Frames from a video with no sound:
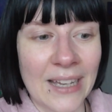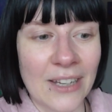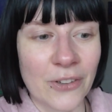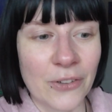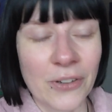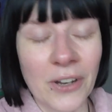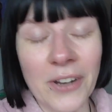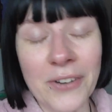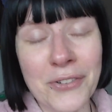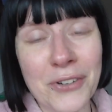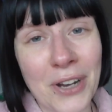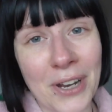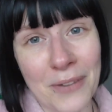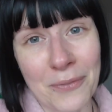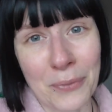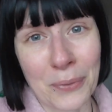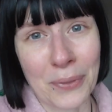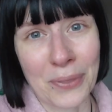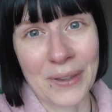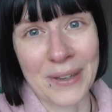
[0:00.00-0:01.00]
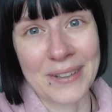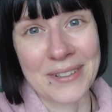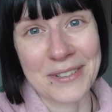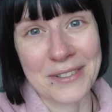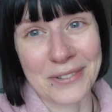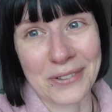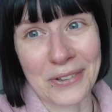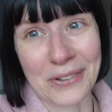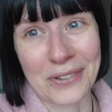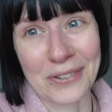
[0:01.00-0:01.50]
do not get what they
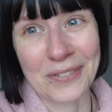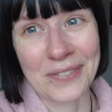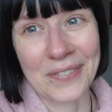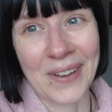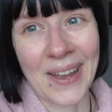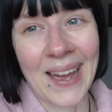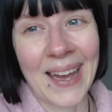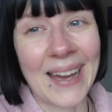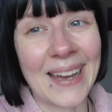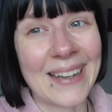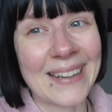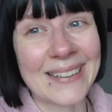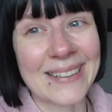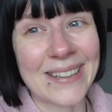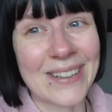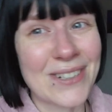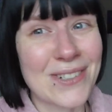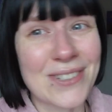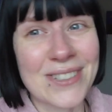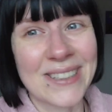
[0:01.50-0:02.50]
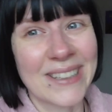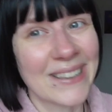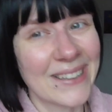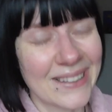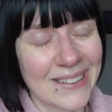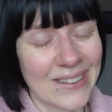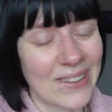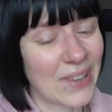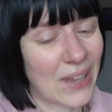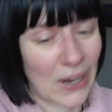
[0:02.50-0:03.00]
deserve and they're
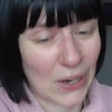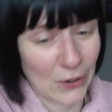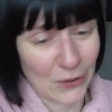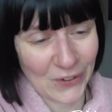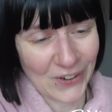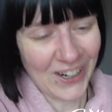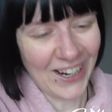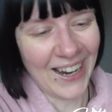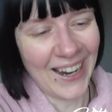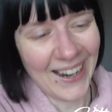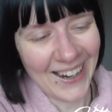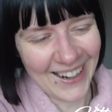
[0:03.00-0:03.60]
still there.